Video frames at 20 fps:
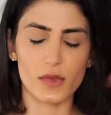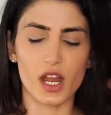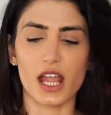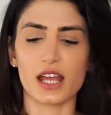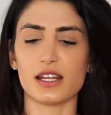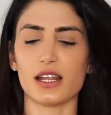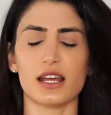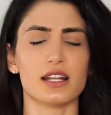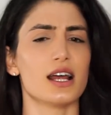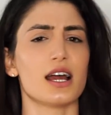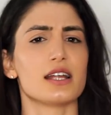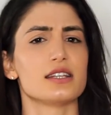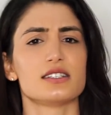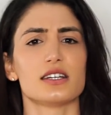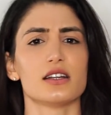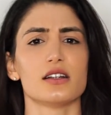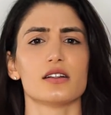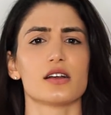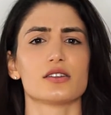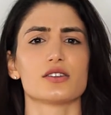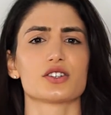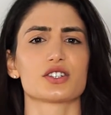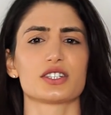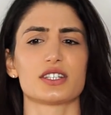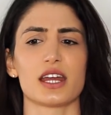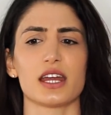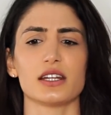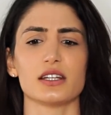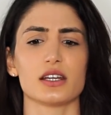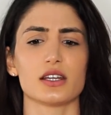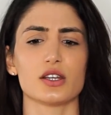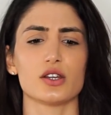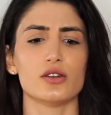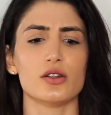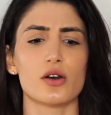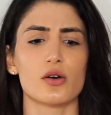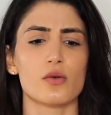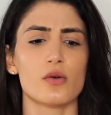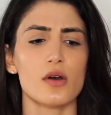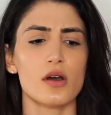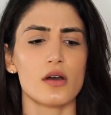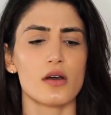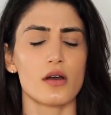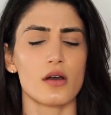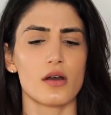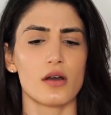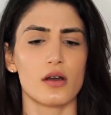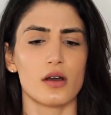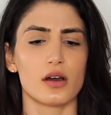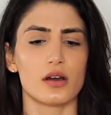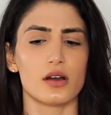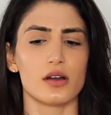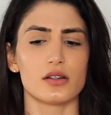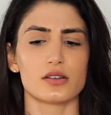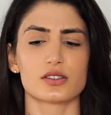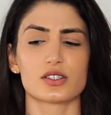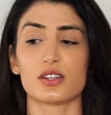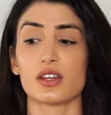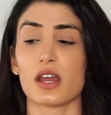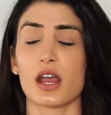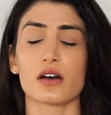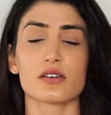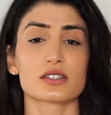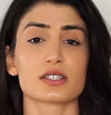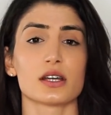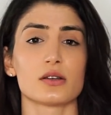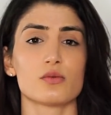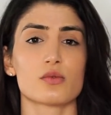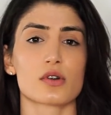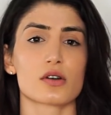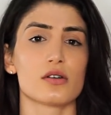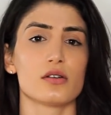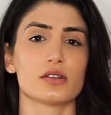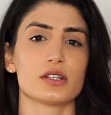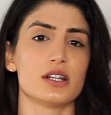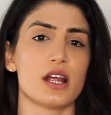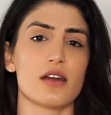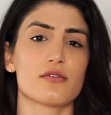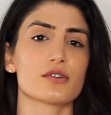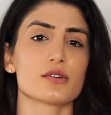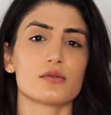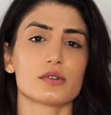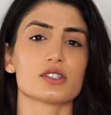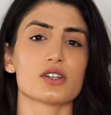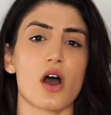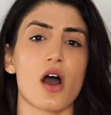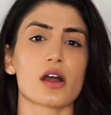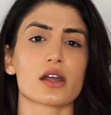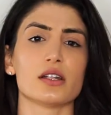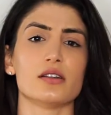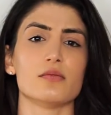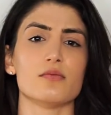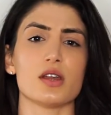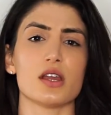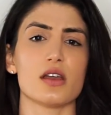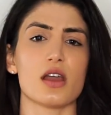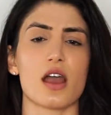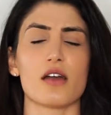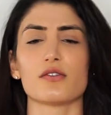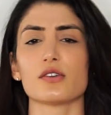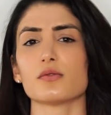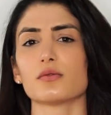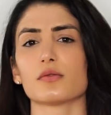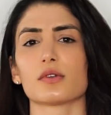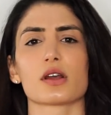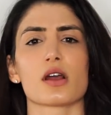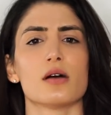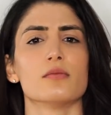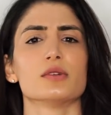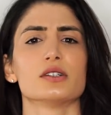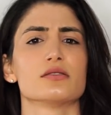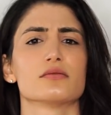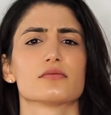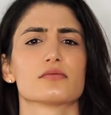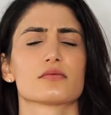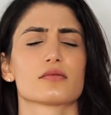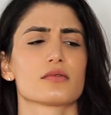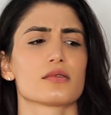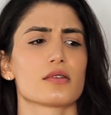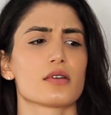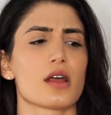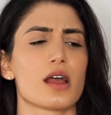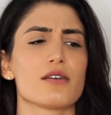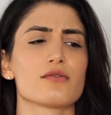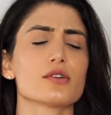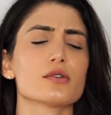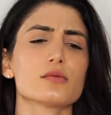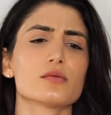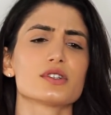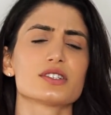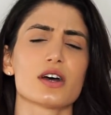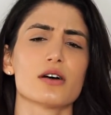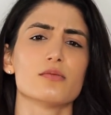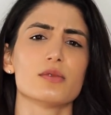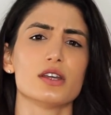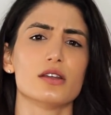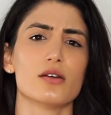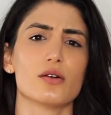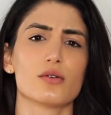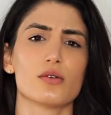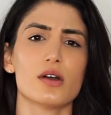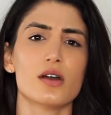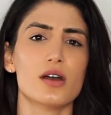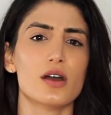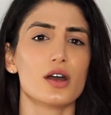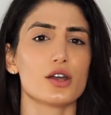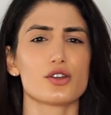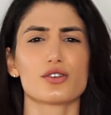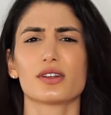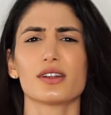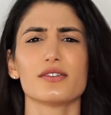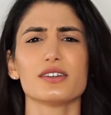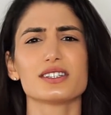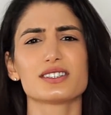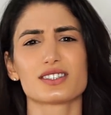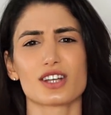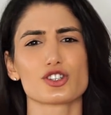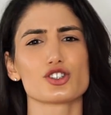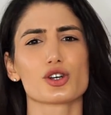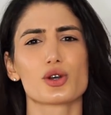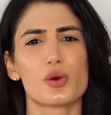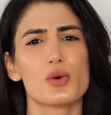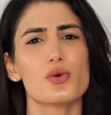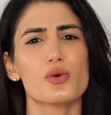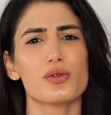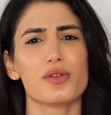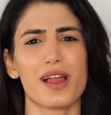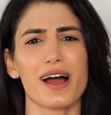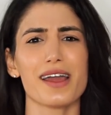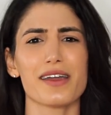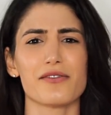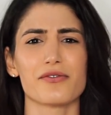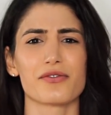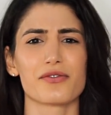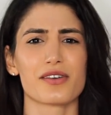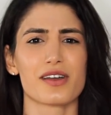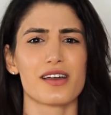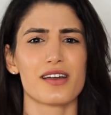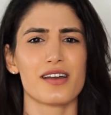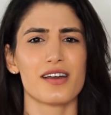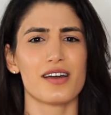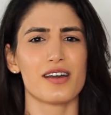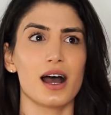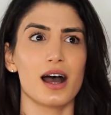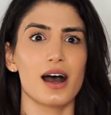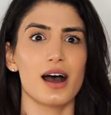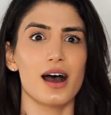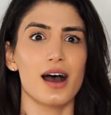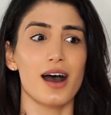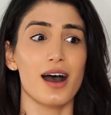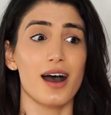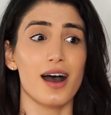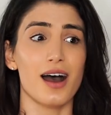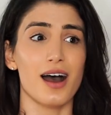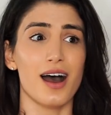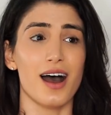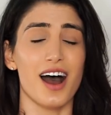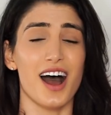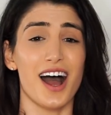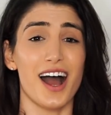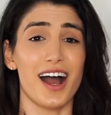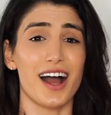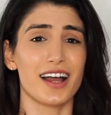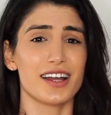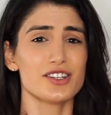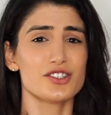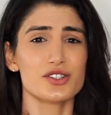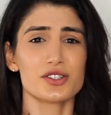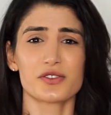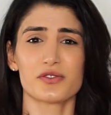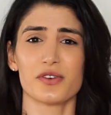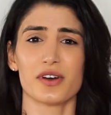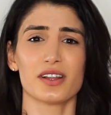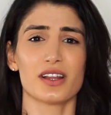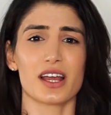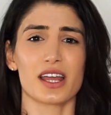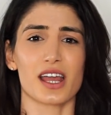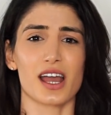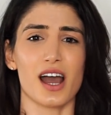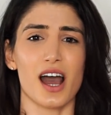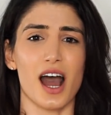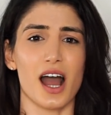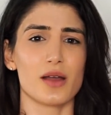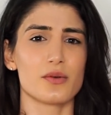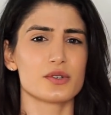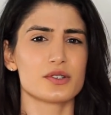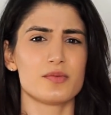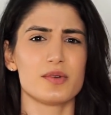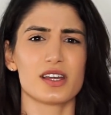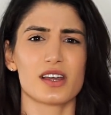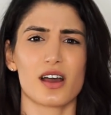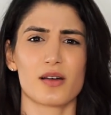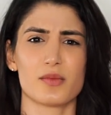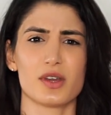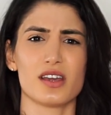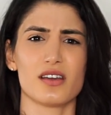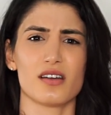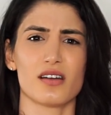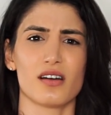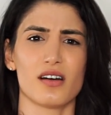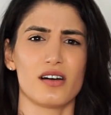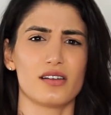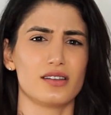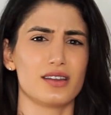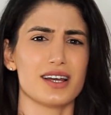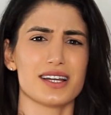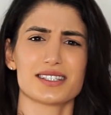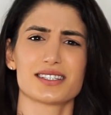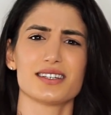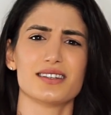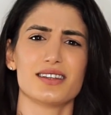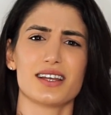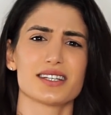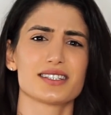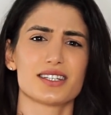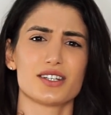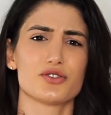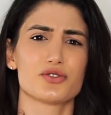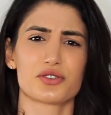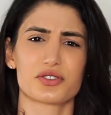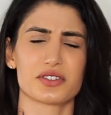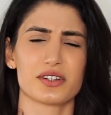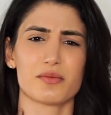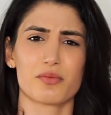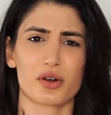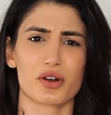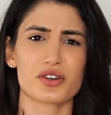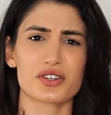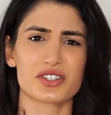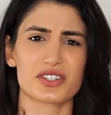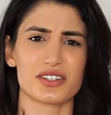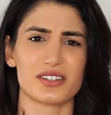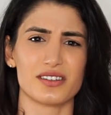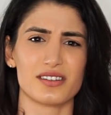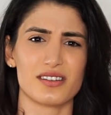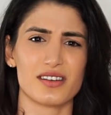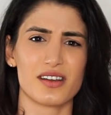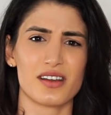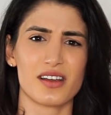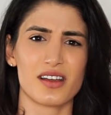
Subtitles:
And I didn't understand it, you know, to the outside world and everyone talking to me, everyone would tell me, you know, you're living such a cool life. I just felt like I was becoming a less and less interesting person.